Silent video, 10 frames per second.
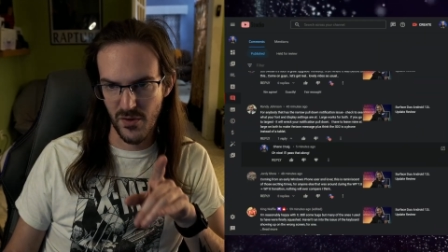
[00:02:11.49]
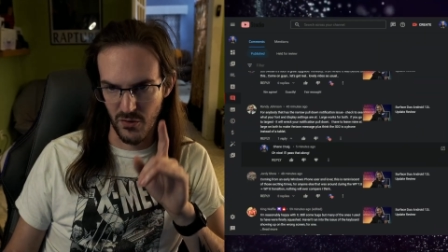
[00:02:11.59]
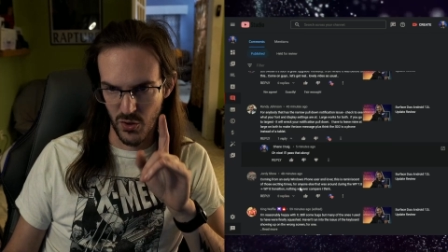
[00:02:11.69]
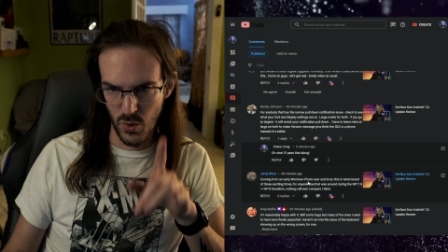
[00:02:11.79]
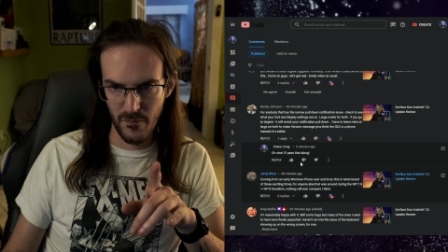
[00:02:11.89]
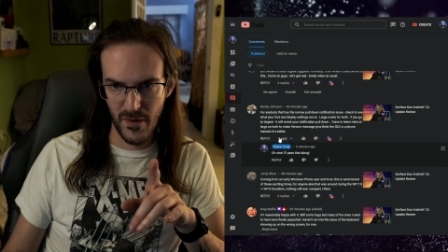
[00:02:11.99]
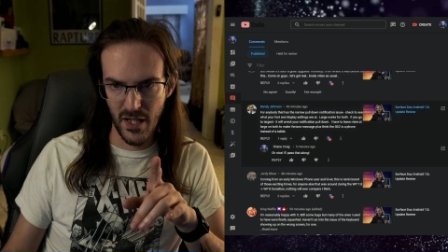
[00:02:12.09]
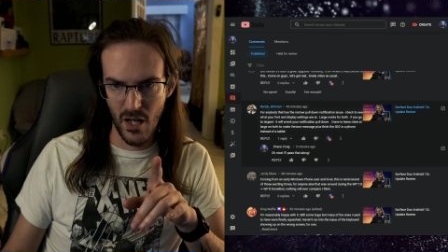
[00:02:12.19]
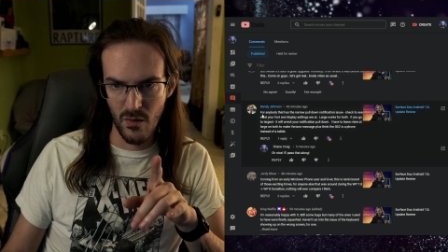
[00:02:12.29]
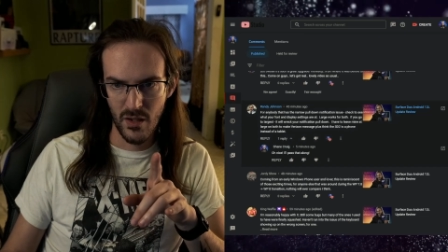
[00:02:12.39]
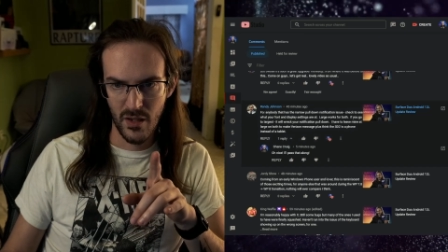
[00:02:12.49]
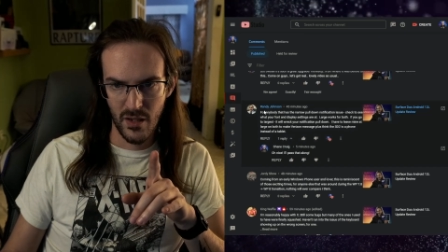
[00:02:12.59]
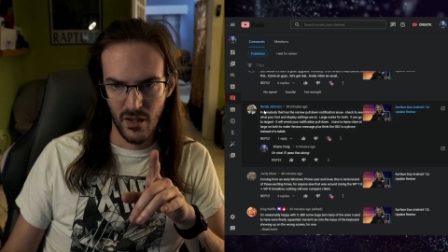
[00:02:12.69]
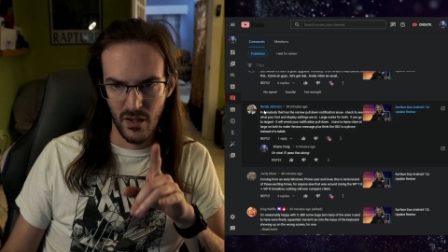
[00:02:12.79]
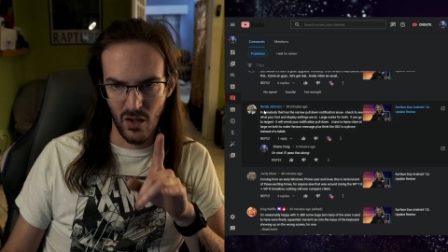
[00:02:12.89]
So short video,
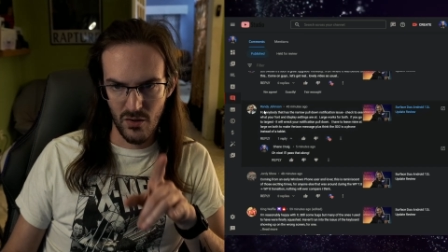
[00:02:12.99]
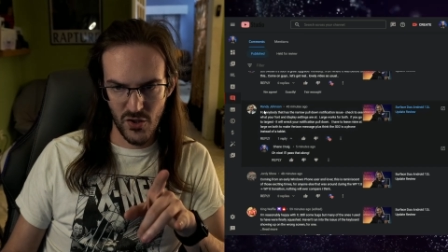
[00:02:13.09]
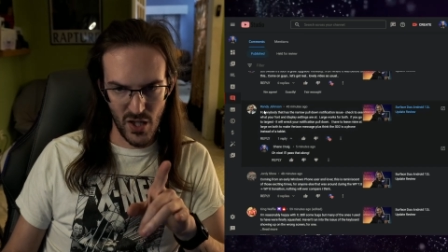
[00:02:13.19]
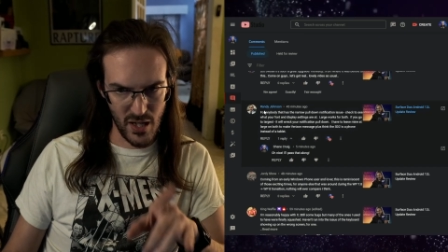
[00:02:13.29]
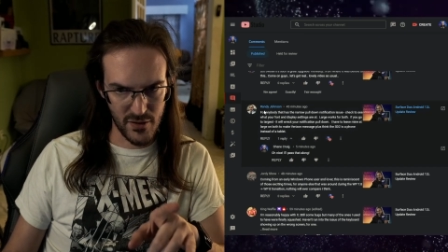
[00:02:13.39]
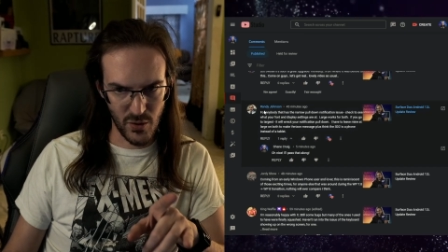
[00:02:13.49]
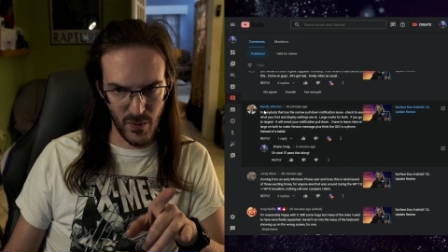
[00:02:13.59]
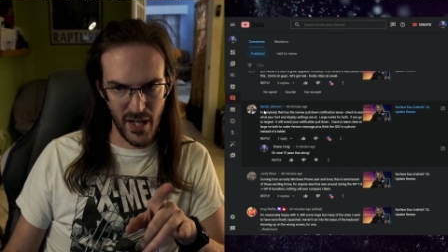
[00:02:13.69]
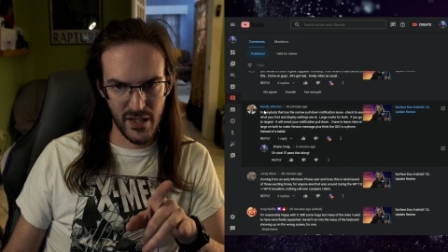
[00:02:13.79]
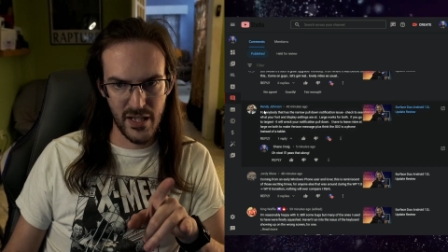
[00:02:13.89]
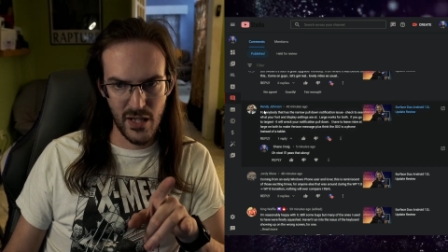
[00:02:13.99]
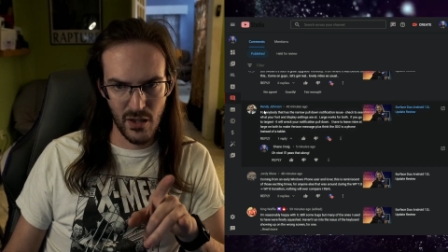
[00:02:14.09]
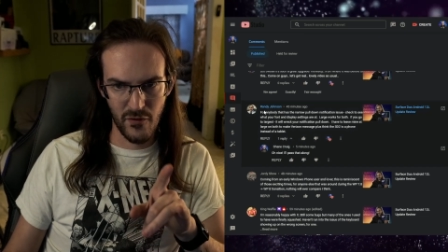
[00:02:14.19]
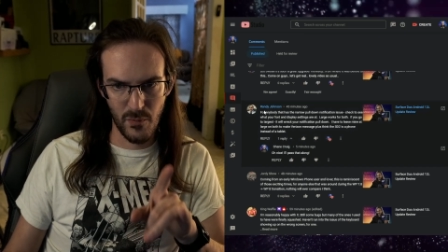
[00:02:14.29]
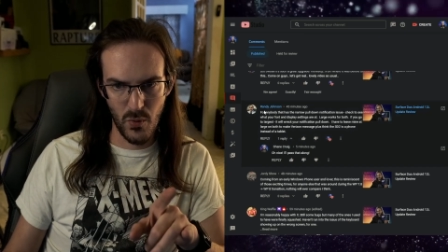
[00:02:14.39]
shout out to Randy
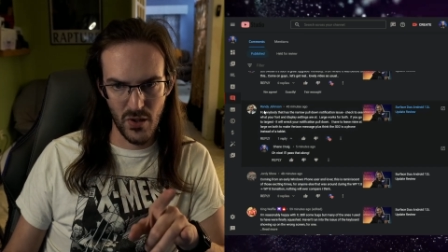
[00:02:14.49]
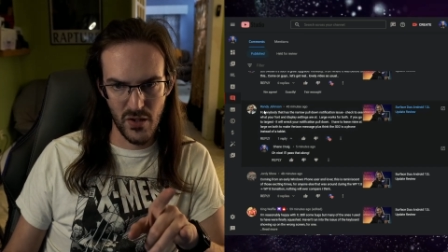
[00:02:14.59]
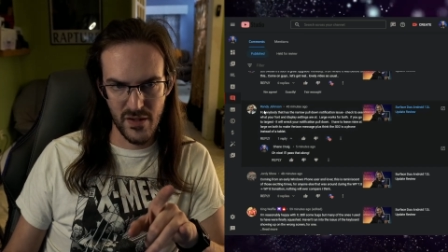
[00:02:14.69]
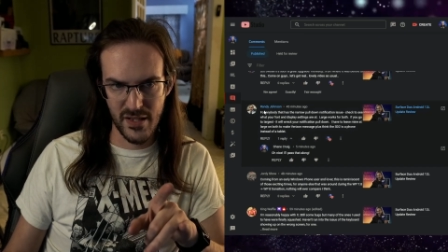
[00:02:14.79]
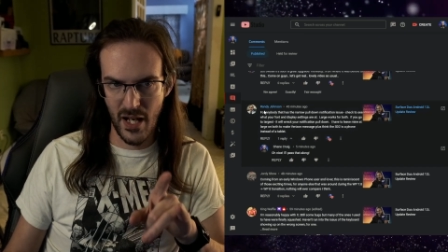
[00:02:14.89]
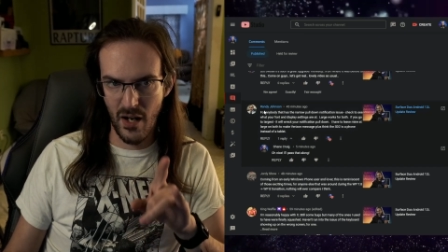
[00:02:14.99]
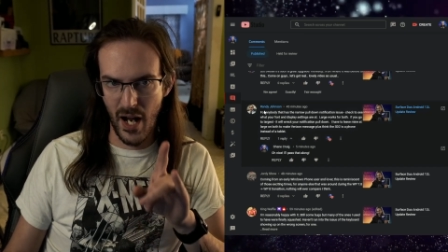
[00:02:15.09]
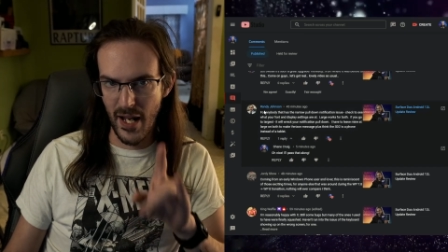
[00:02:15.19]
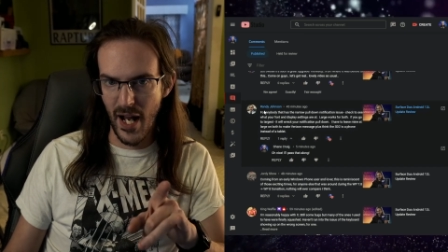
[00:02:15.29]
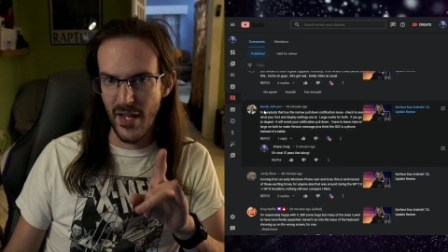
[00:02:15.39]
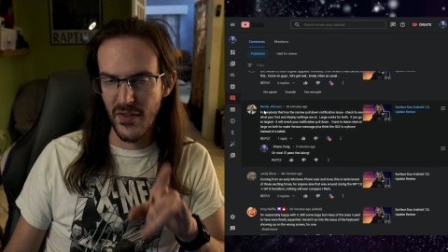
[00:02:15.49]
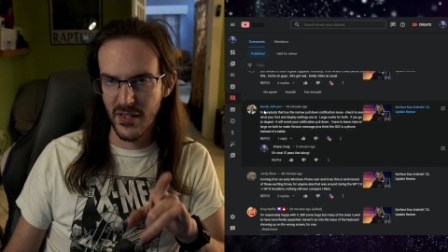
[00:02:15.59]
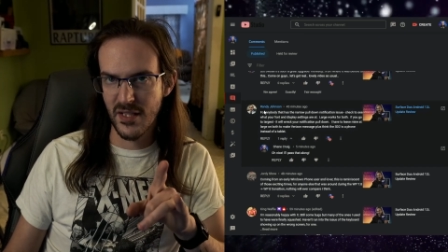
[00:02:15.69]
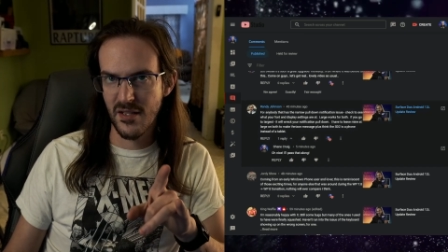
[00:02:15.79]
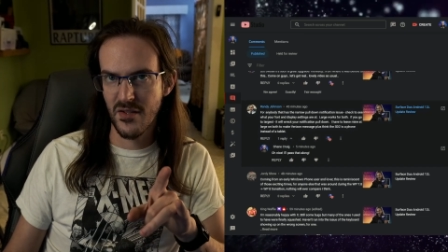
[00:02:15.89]
here for pointing this out. I, I
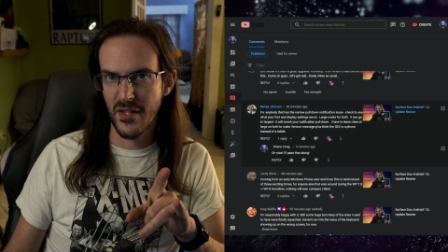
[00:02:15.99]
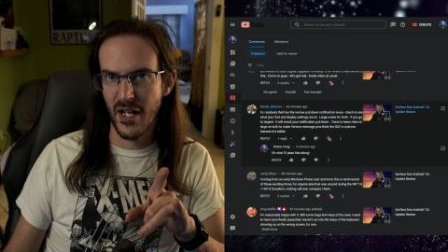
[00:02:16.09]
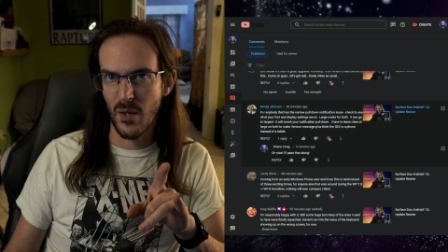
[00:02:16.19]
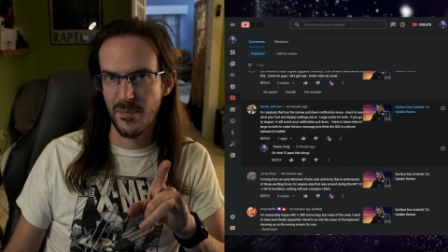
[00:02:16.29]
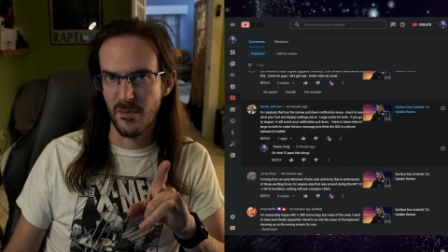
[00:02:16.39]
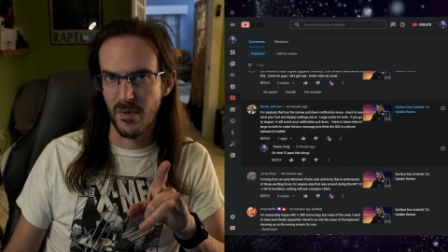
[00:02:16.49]
think this is going to help some